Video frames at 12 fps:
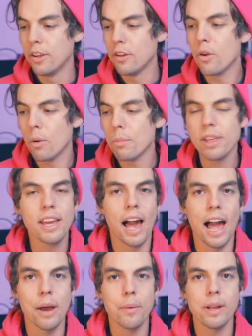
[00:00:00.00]
Normally
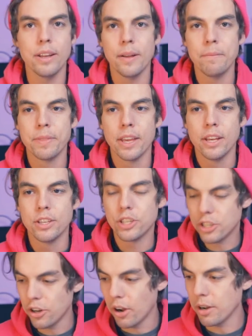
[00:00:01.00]
I would
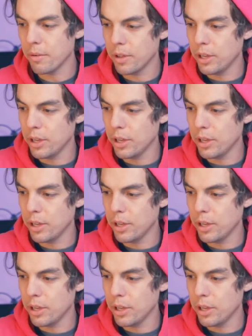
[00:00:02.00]
start,